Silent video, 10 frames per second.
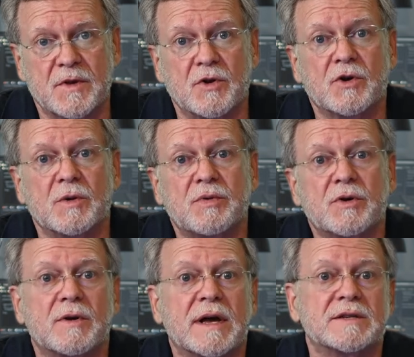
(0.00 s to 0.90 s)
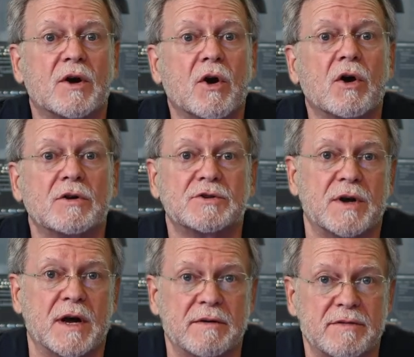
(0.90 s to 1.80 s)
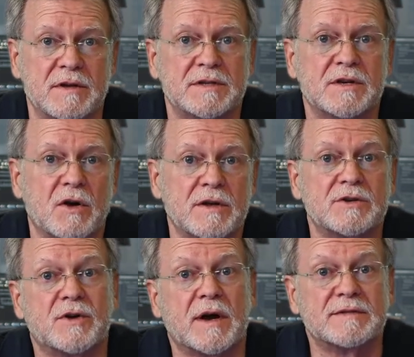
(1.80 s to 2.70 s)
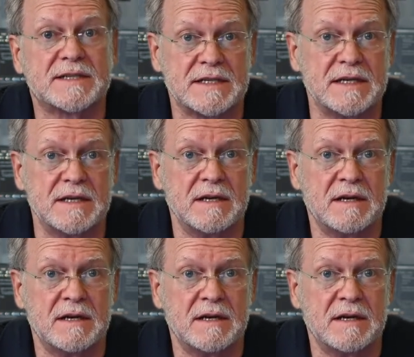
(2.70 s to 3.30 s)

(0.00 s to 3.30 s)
Your computer has a hard drive. Let's call it drive C.